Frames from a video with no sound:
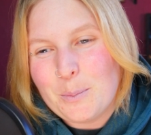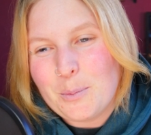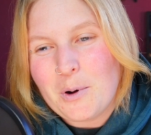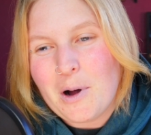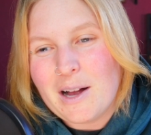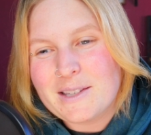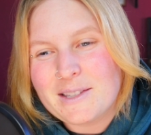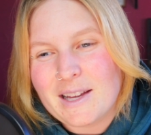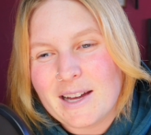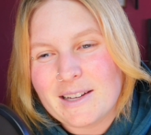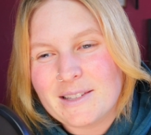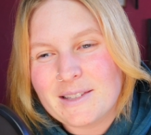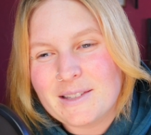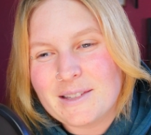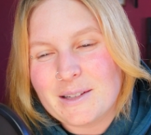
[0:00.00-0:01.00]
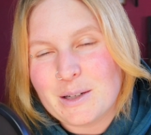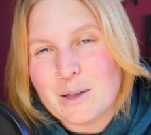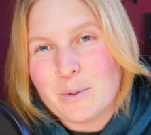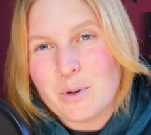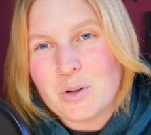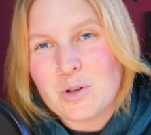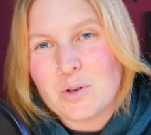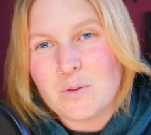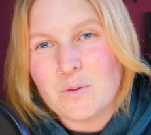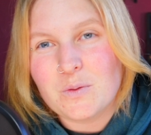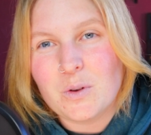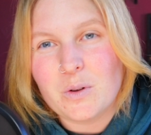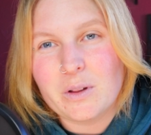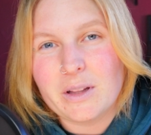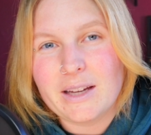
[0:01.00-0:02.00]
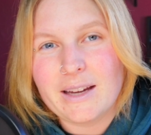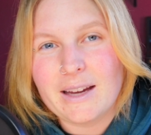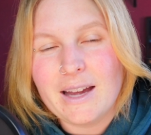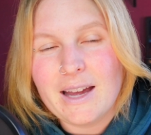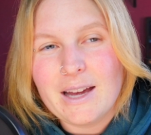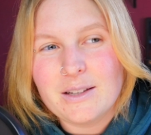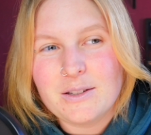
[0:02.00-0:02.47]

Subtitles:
process an emotion fully,